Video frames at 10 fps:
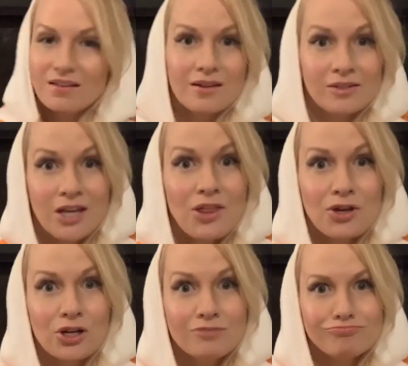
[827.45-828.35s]
and the
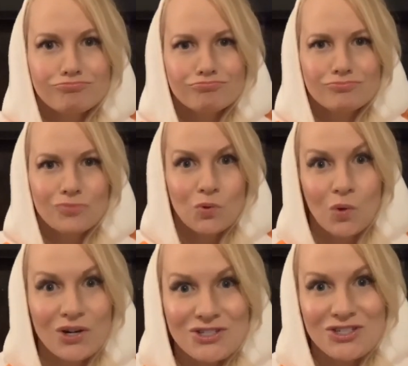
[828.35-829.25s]
other
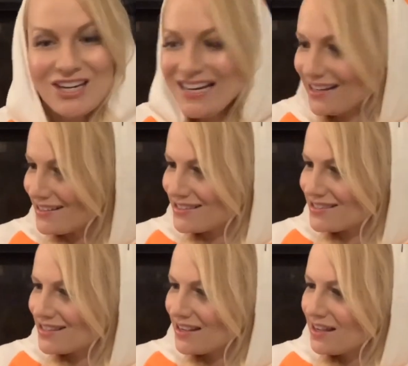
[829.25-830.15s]
wore jeans.